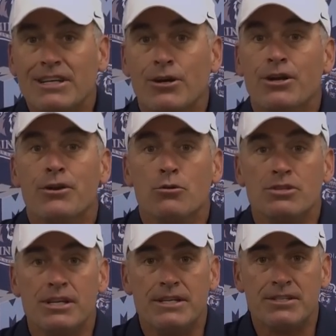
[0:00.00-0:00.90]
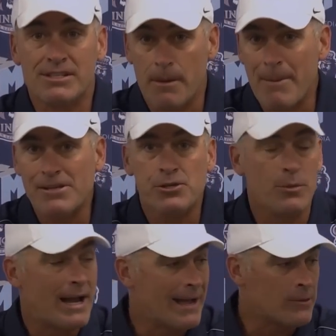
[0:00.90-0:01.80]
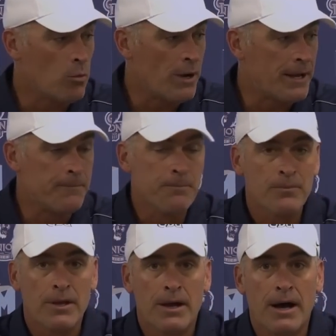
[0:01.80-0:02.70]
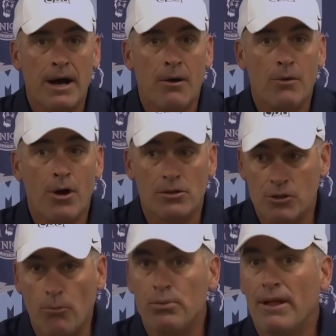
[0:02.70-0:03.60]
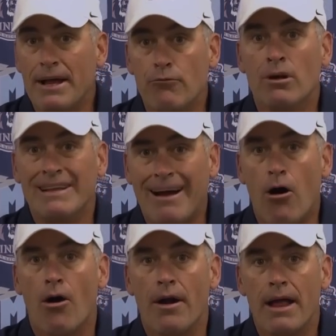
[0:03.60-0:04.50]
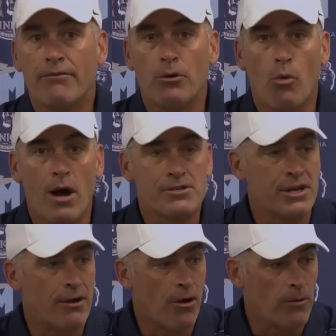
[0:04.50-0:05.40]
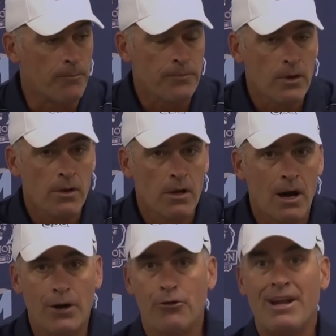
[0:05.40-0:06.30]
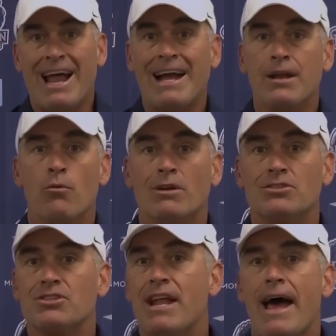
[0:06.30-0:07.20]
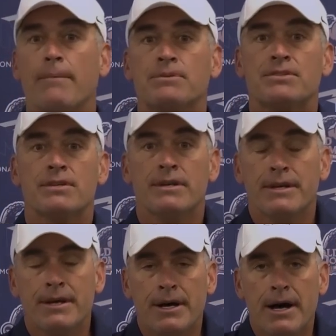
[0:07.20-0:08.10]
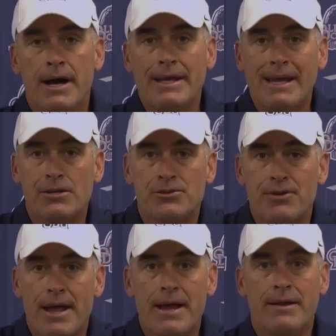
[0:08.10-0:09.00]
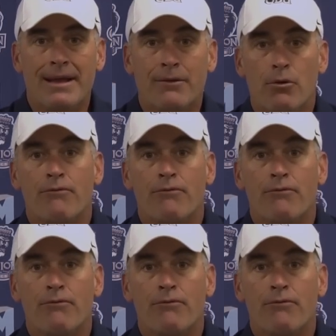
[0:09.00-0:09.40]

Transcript: The good news is, I mentioned we got the win. We also played really hard. After watching all 191 snaps yesterday and